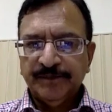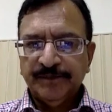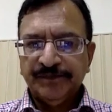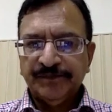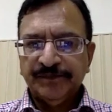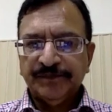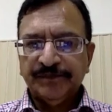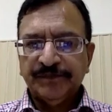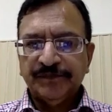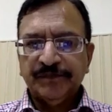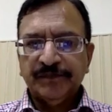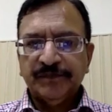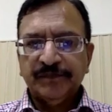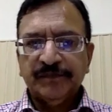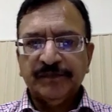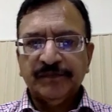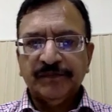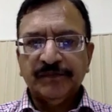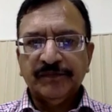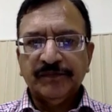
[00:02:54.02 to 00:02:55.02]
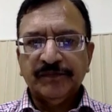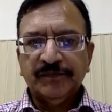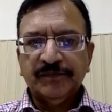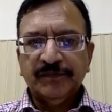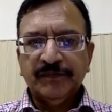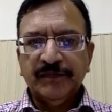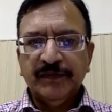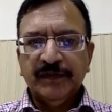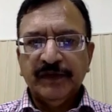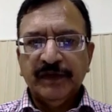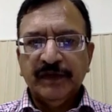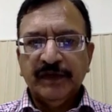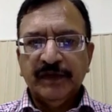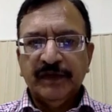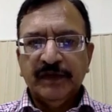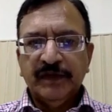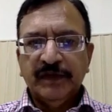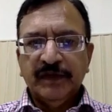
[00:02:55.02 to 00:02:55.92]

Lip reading: [no speech]